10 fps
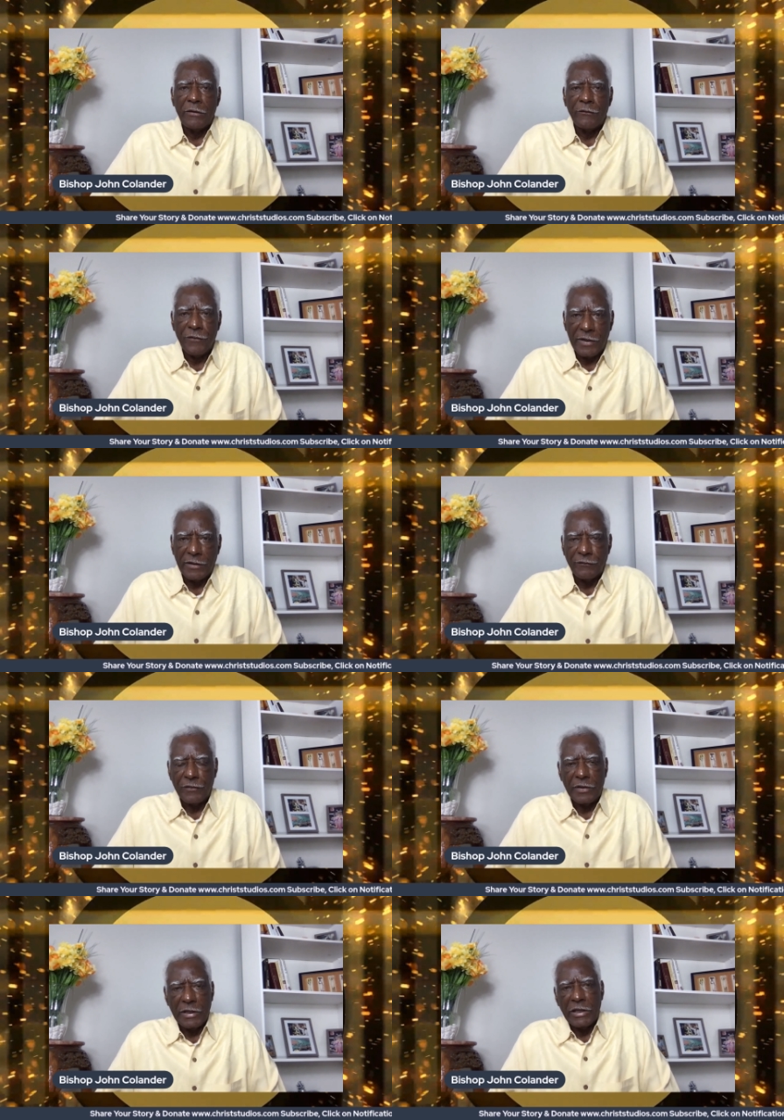
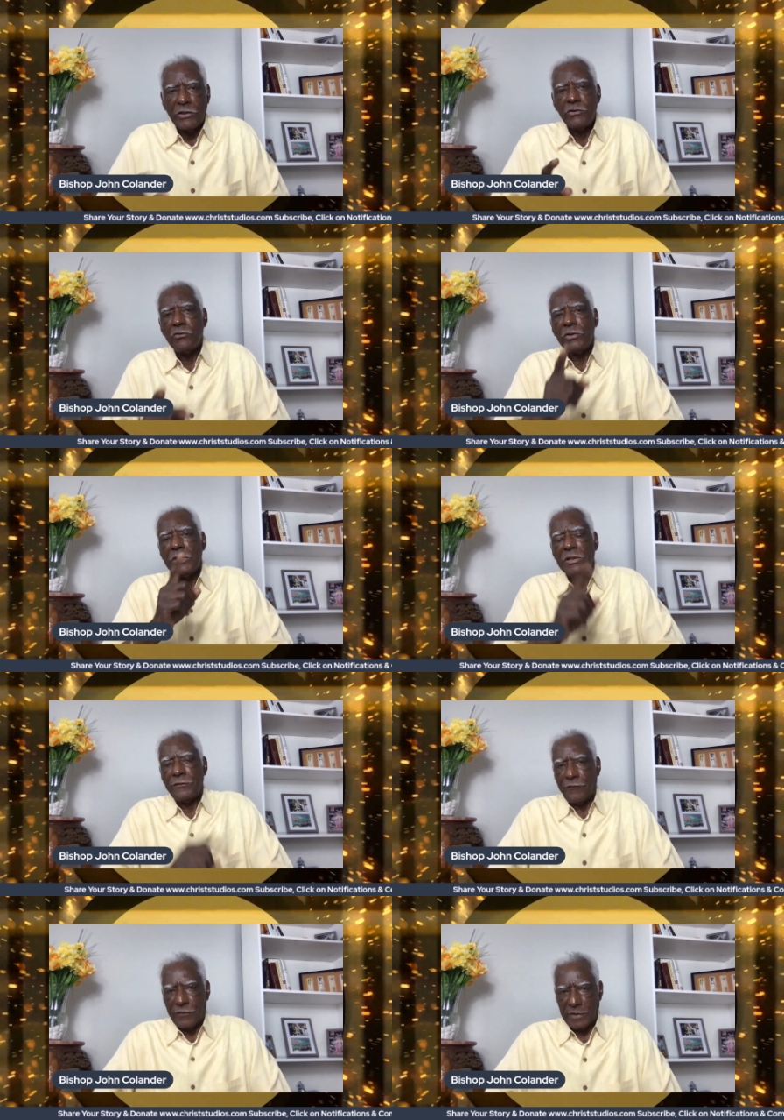faith. And you need
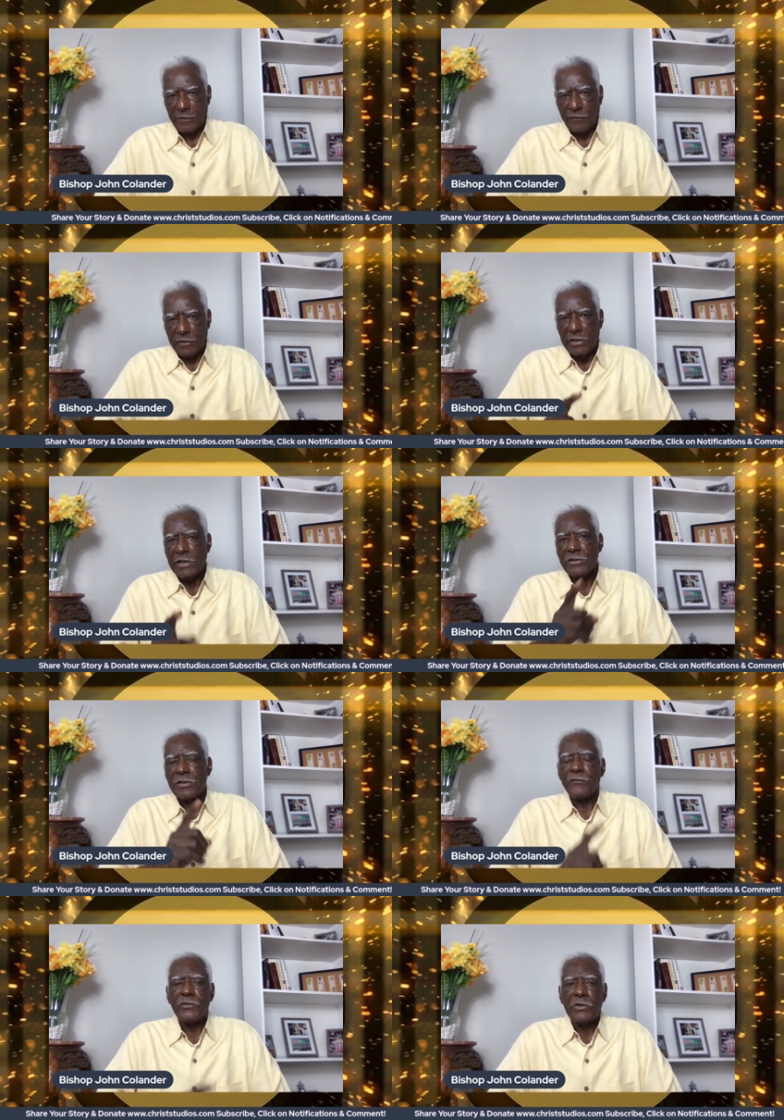faith. Each
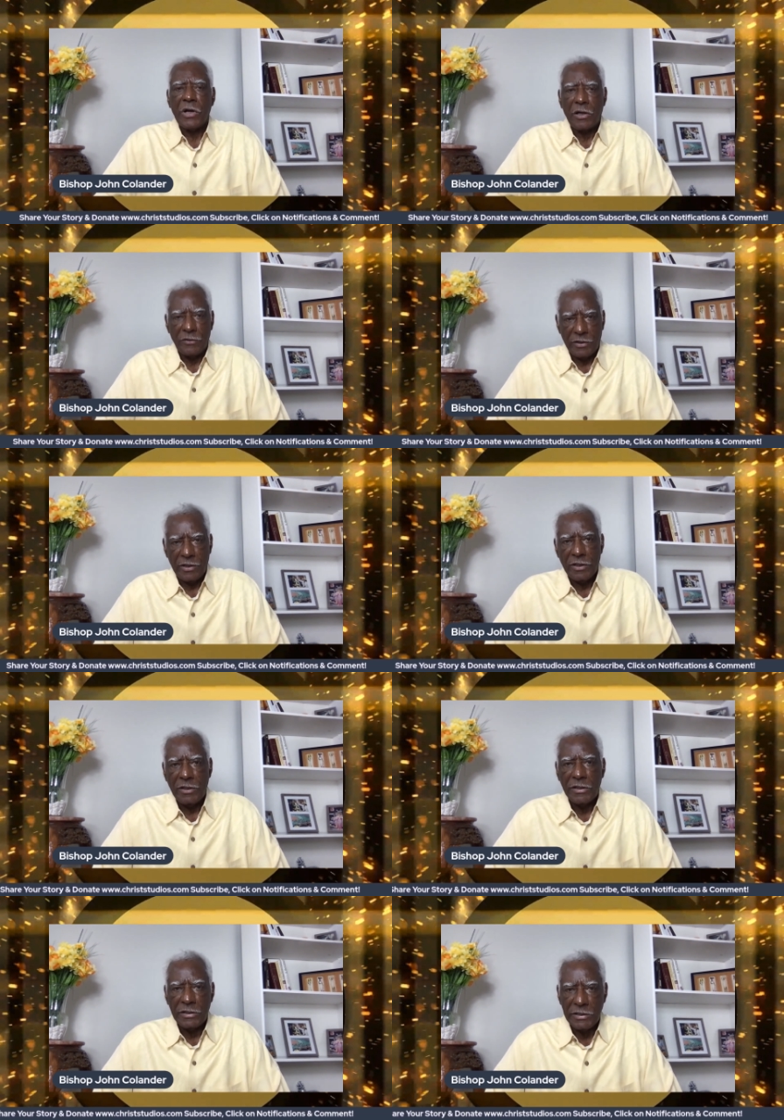of you out
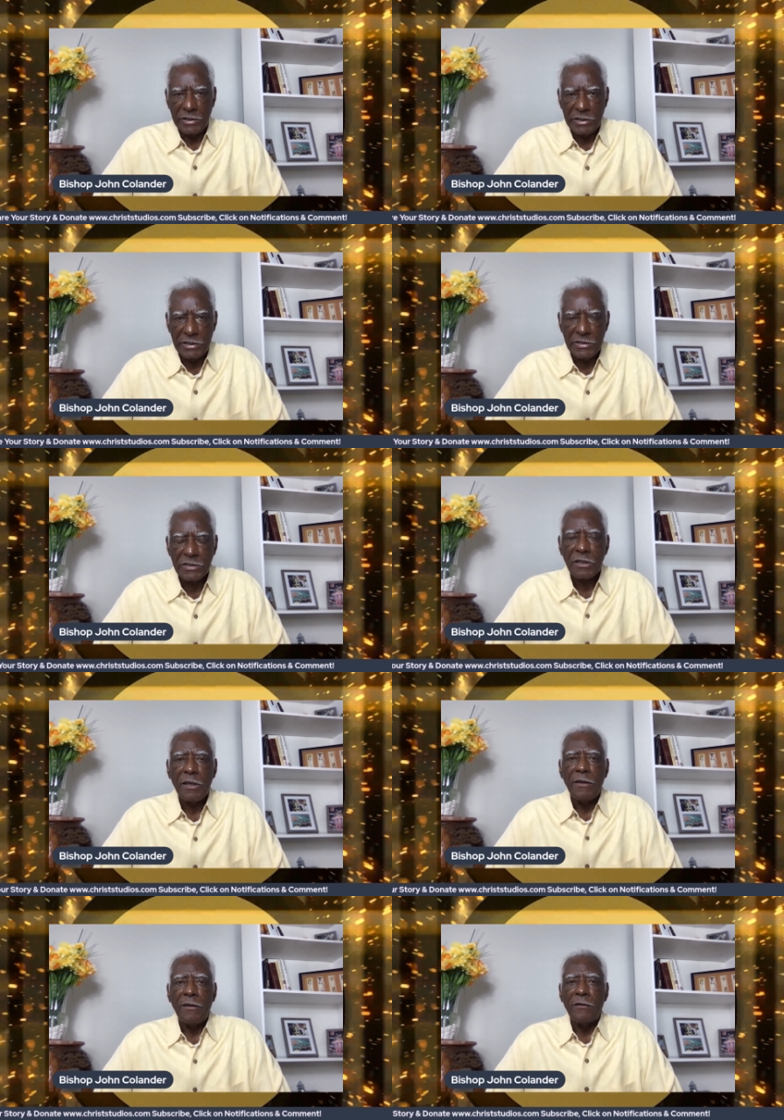there needs
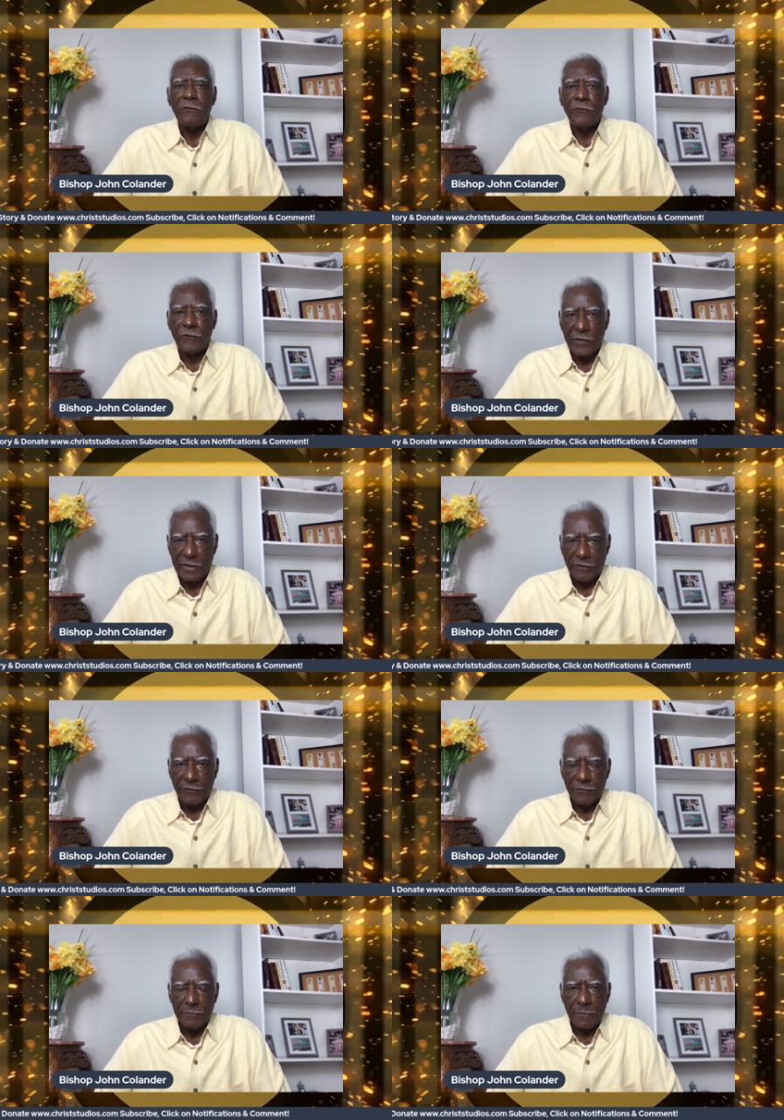faith.
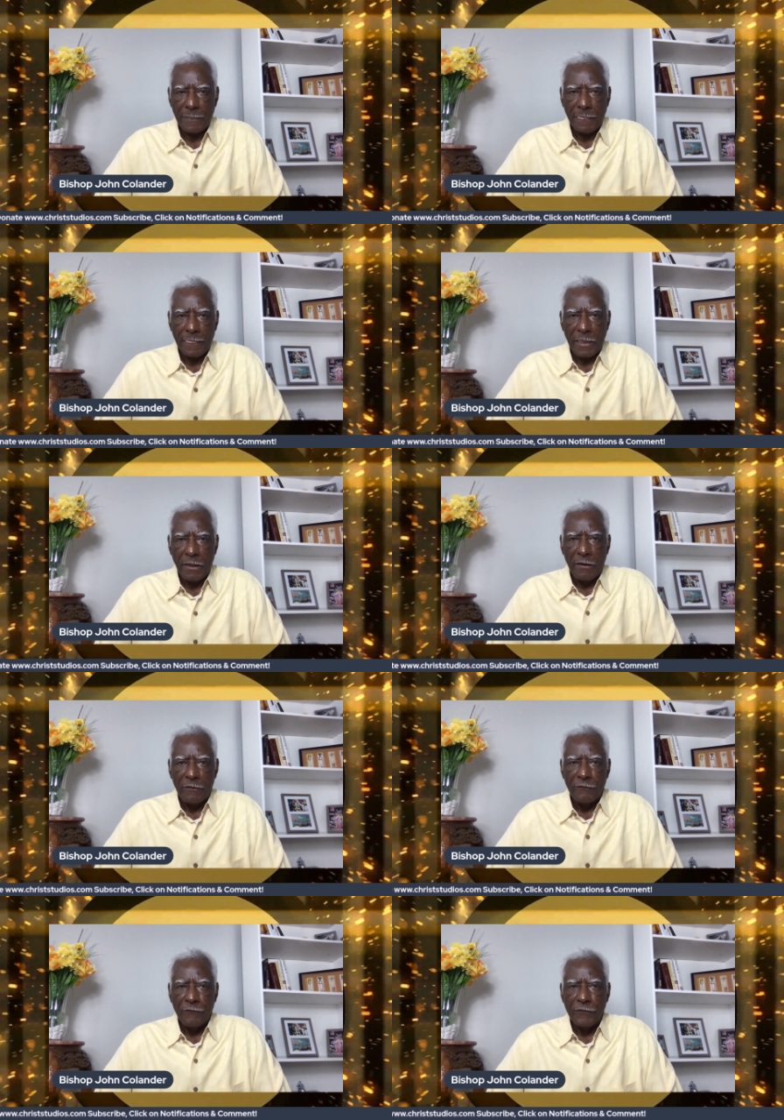
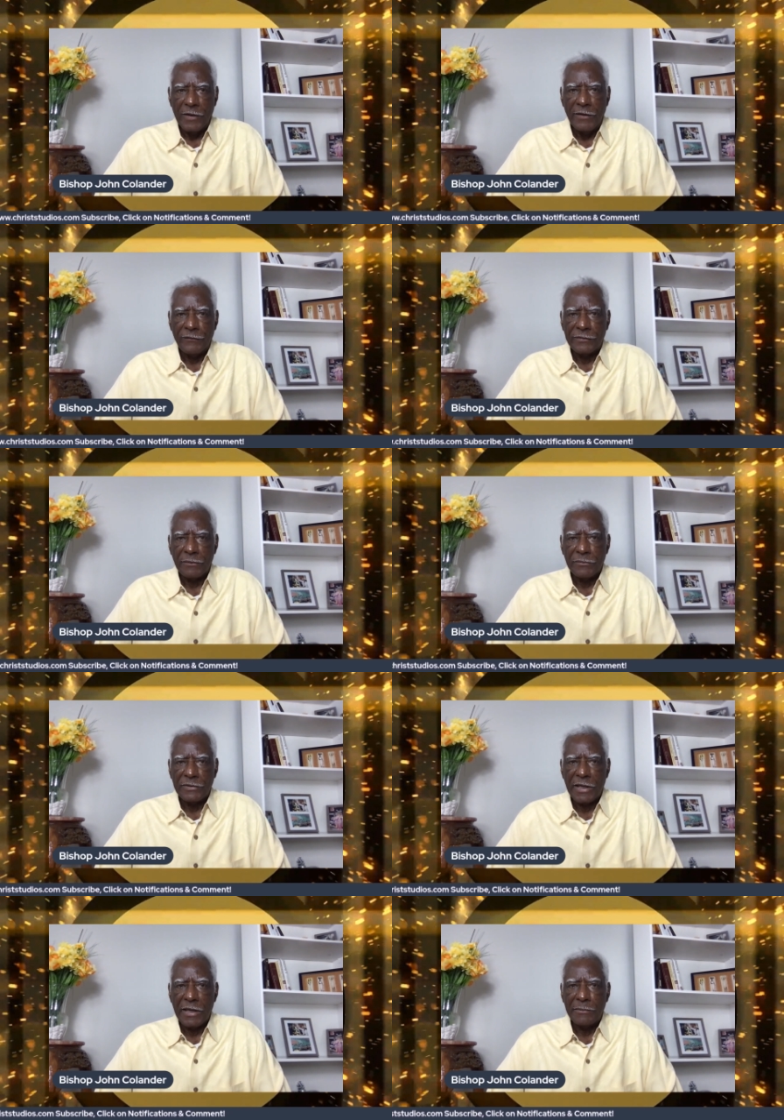Faith
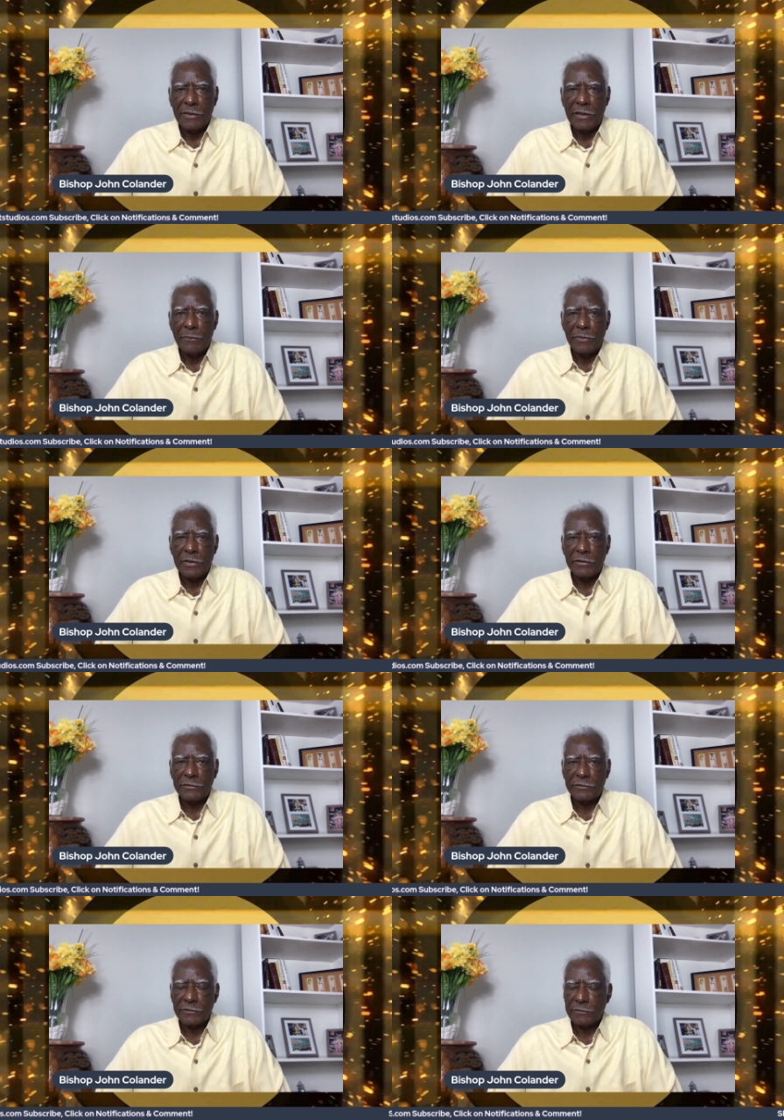sometimes help
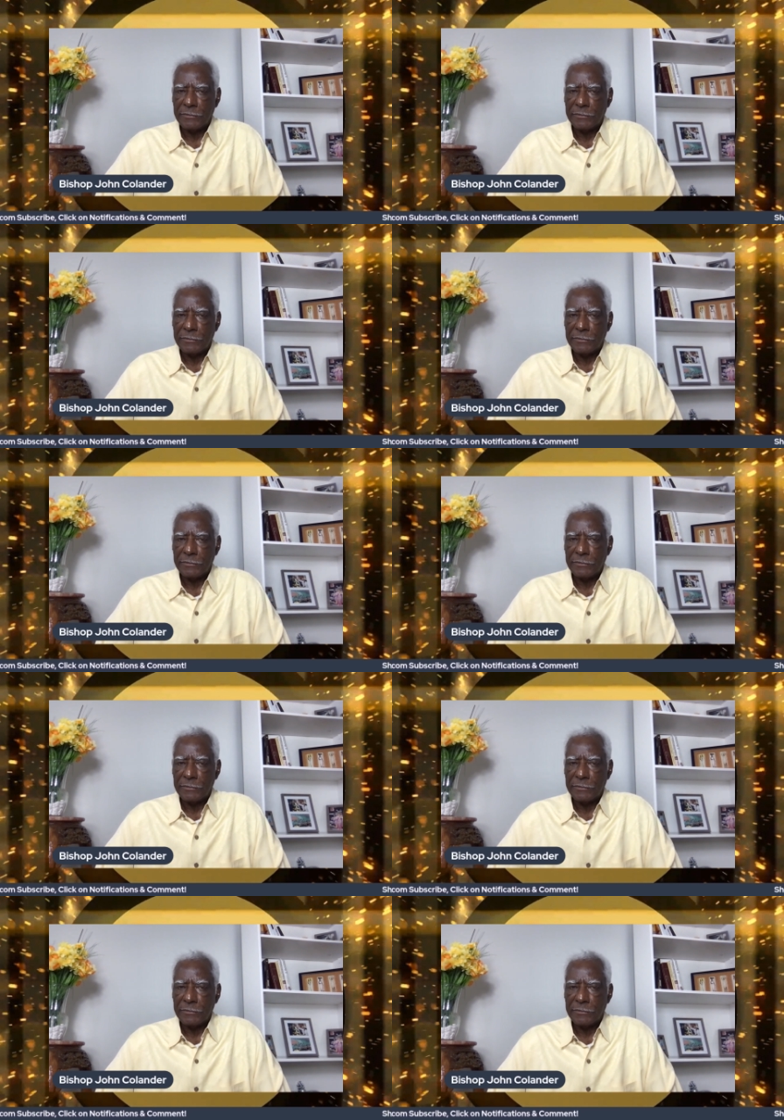us